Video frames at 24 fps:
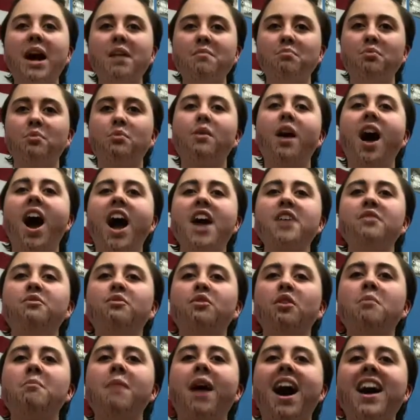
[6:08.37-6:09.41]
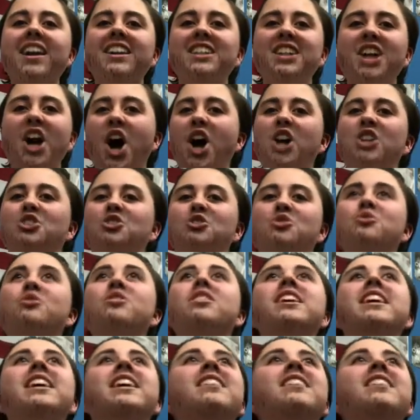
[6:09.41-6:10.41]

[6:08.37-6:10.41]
pride for my country.